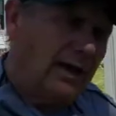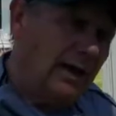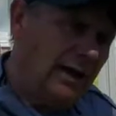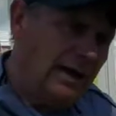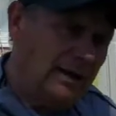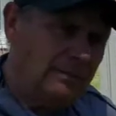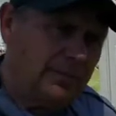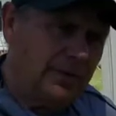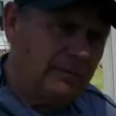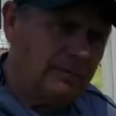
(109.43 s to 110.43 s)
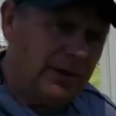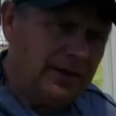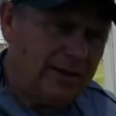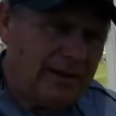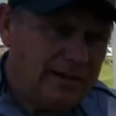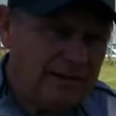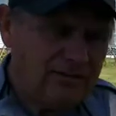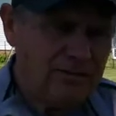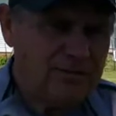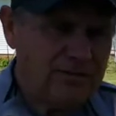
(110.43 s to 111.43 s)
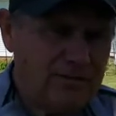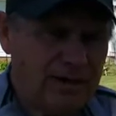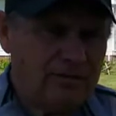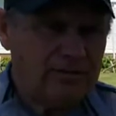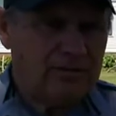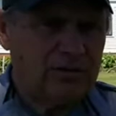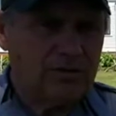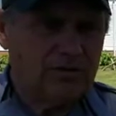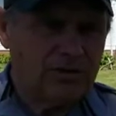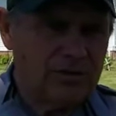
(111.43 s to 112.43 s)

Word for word: Um, but 1855 was a crucial